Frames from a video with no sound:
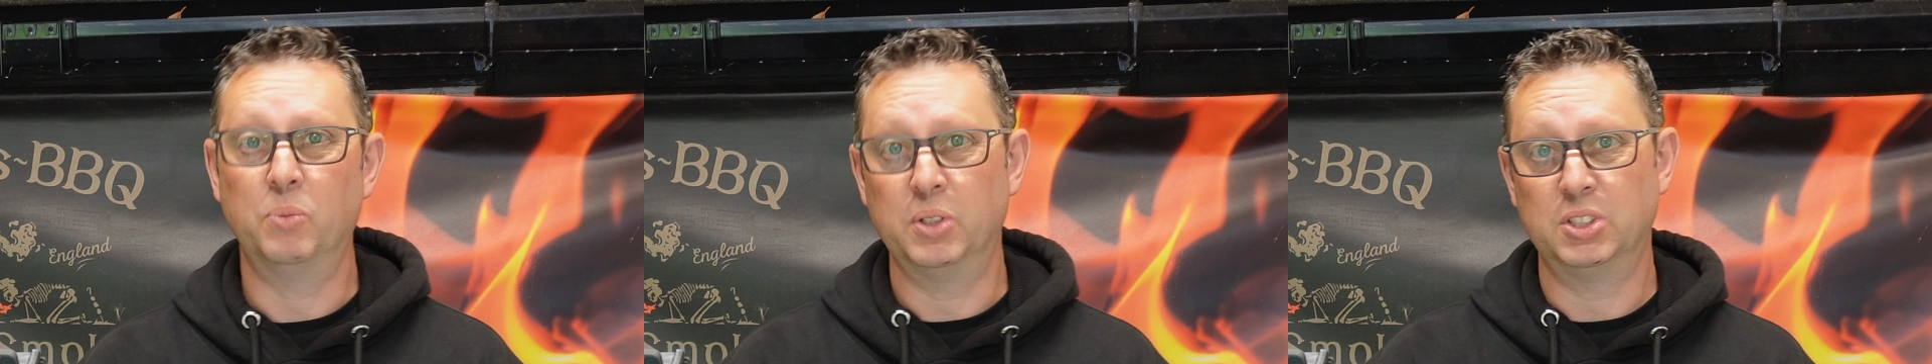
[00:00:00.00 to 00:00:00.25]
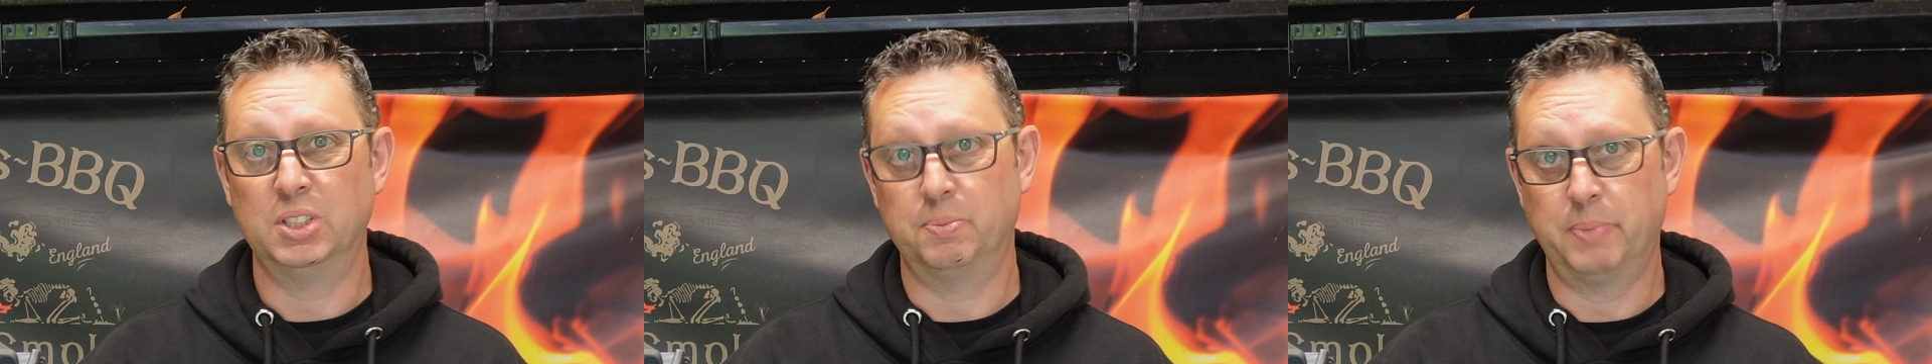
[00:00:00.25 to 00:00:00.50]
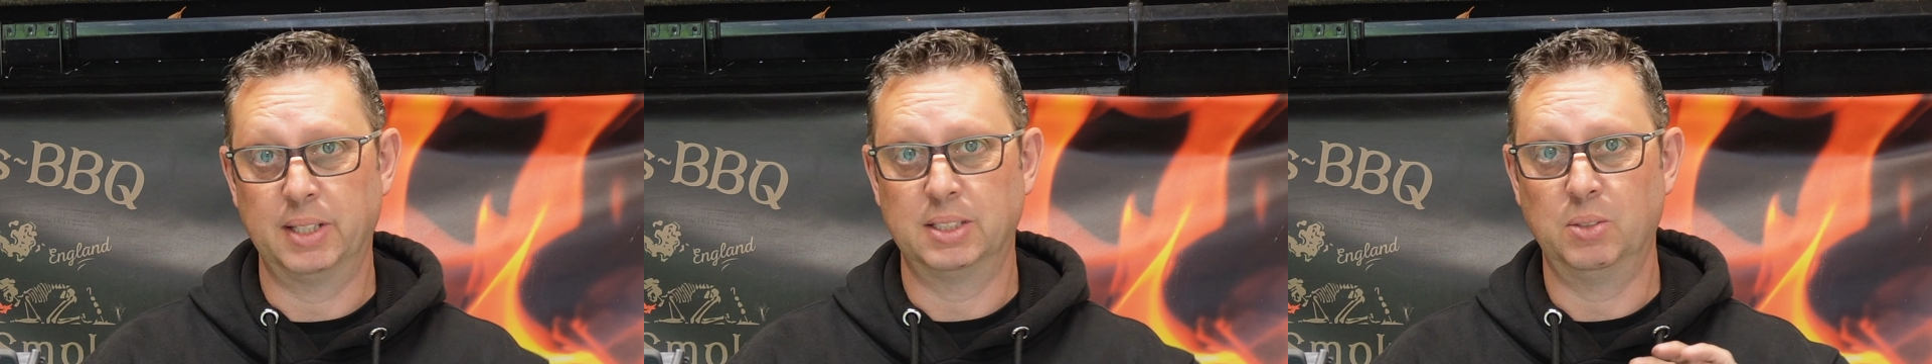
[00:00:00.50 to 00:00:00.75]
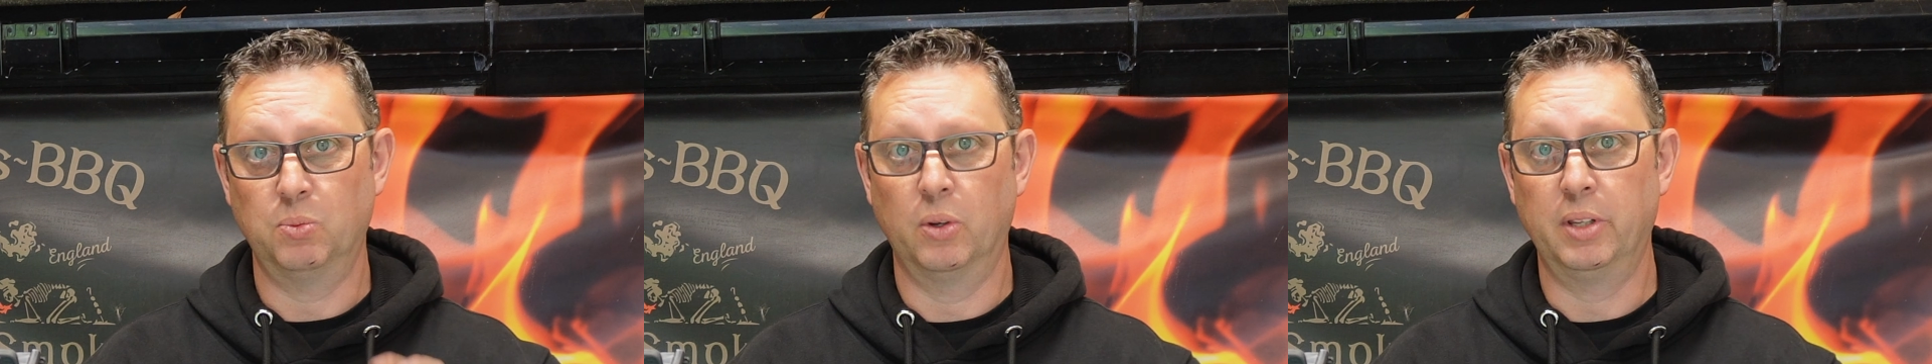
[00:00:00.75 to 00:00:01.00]
which is
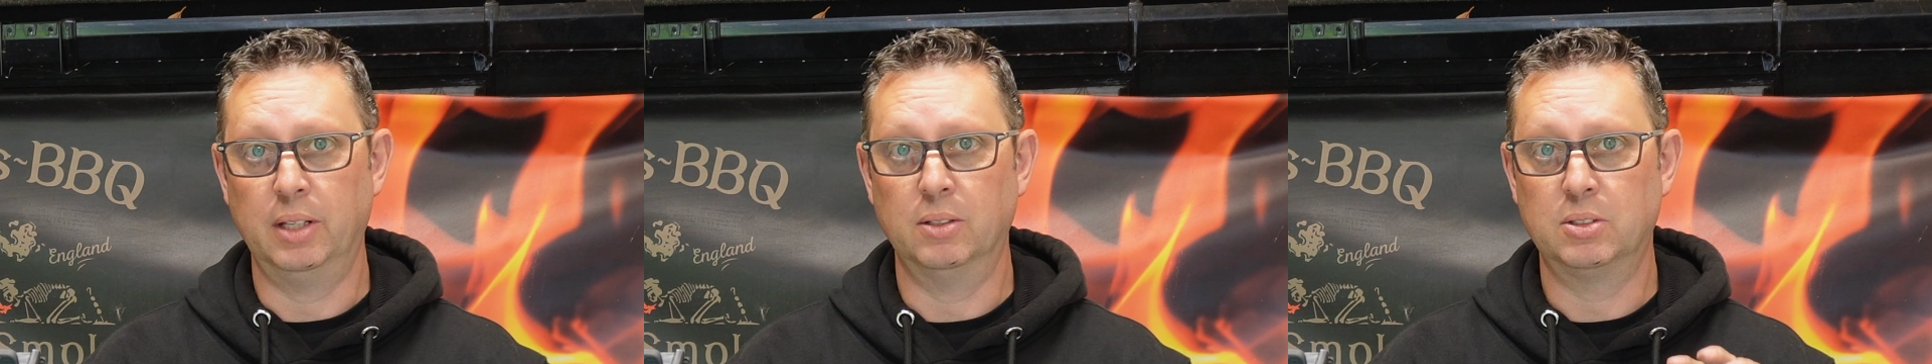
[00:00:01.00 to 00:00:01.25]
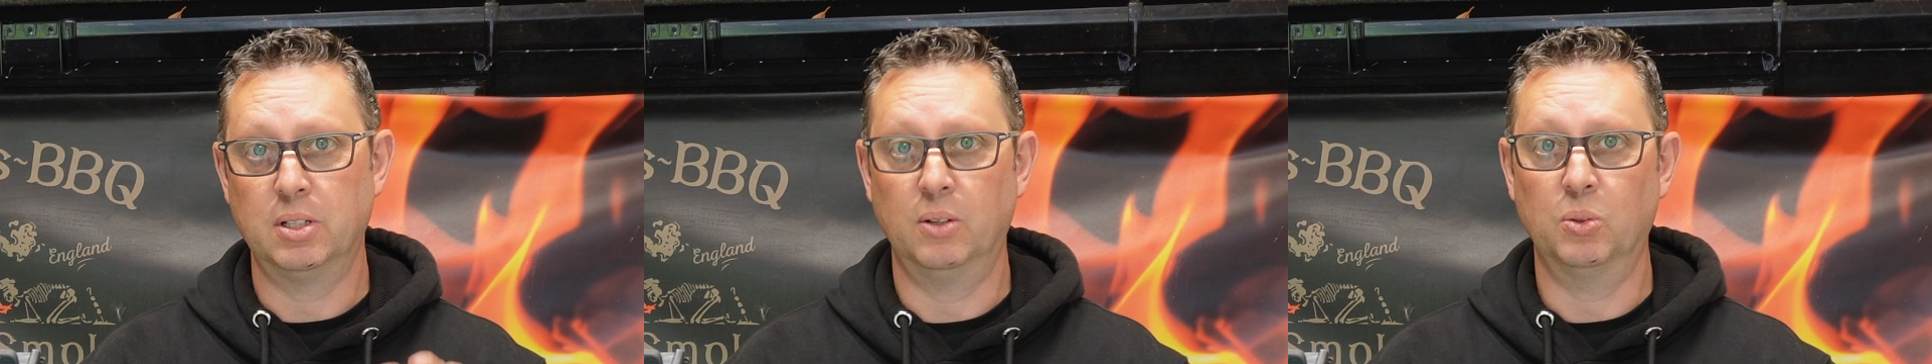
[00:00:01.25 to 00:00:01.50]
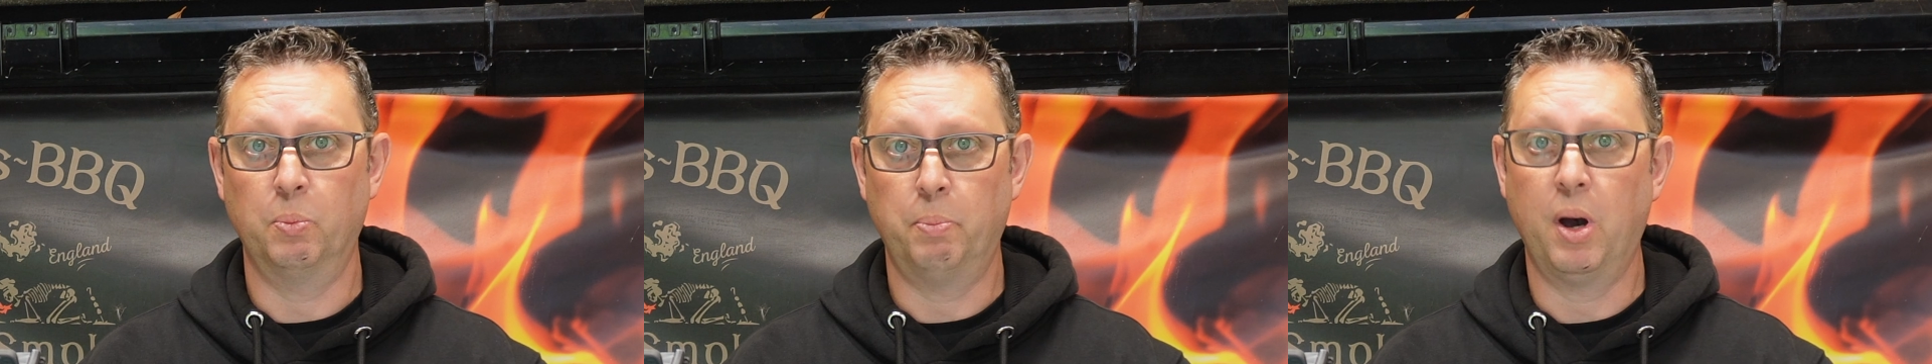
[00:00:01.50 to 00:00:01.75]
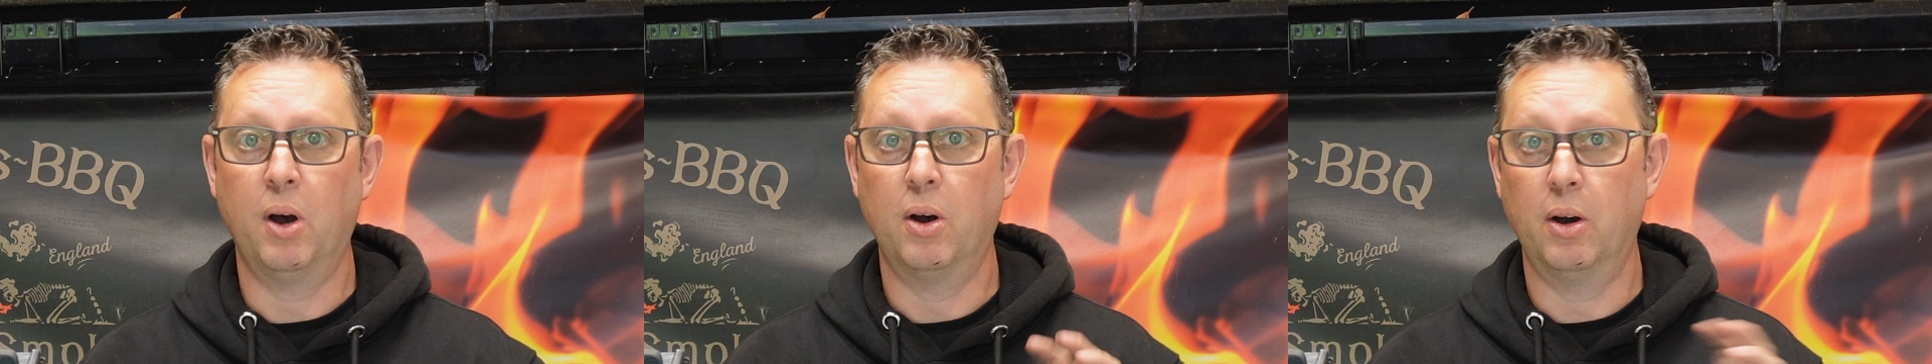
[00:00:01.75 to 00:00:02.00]
basically what the internal
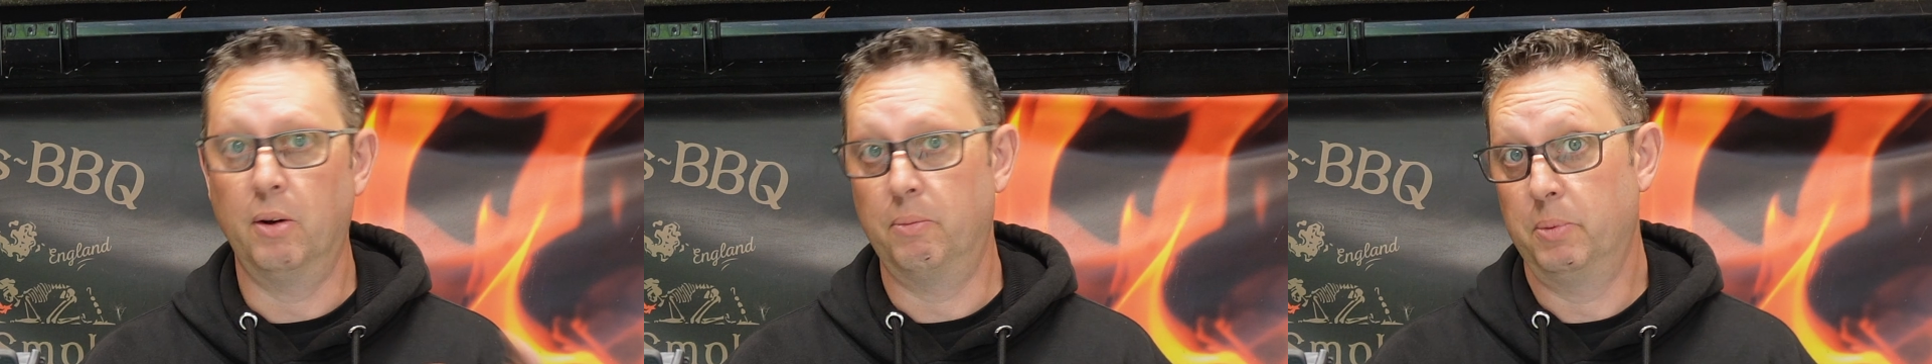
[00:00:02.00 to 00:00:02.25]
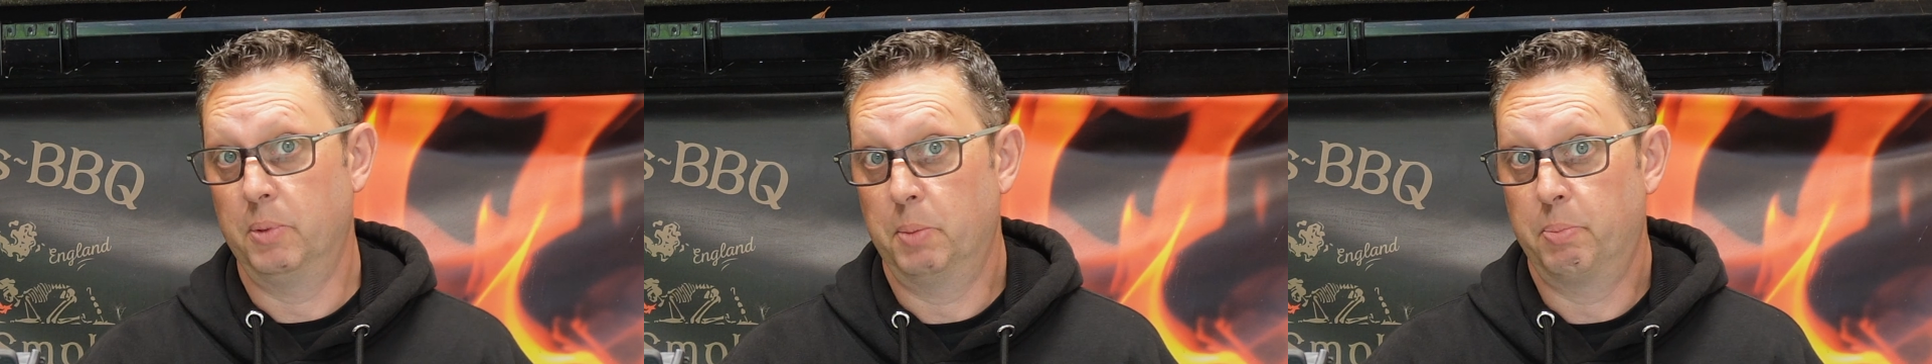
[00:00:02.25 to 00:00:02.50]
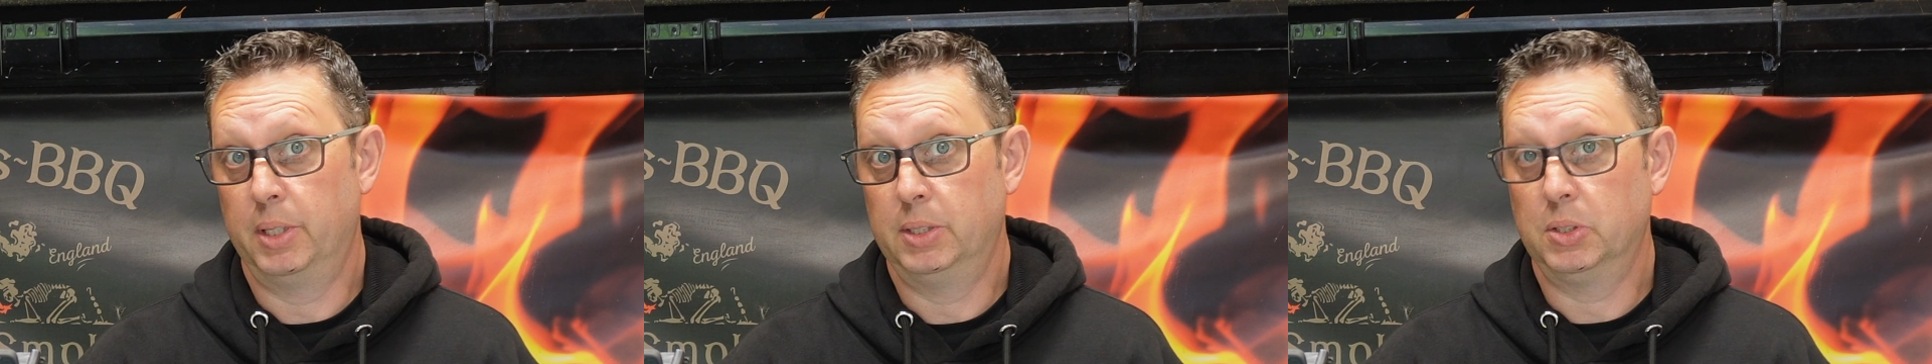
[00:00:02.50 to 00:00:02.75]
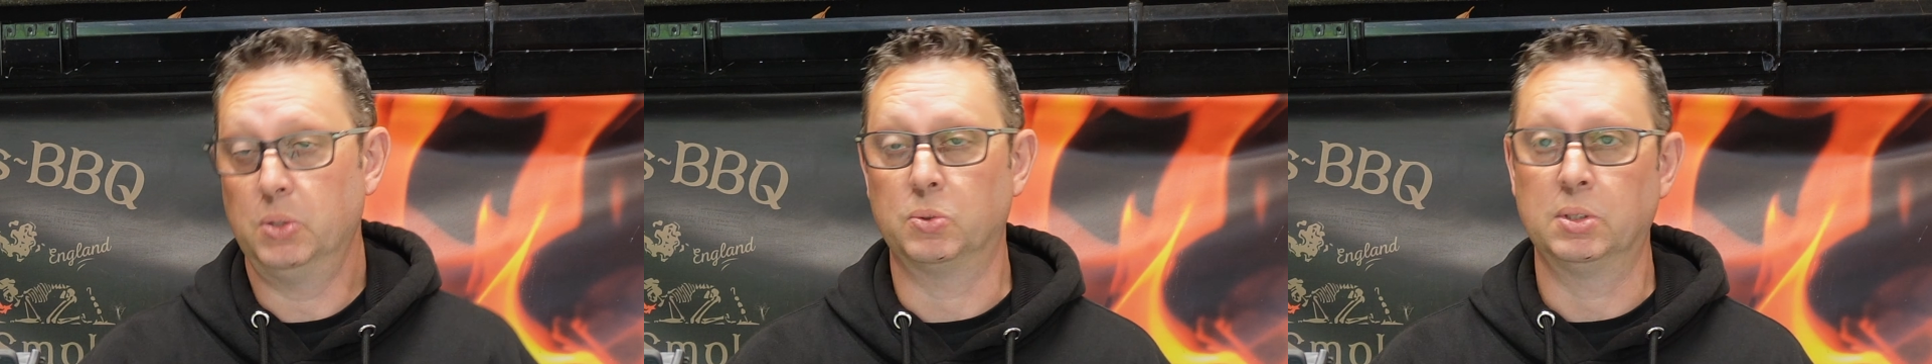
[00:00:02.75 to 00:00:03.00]
part of a bread is called.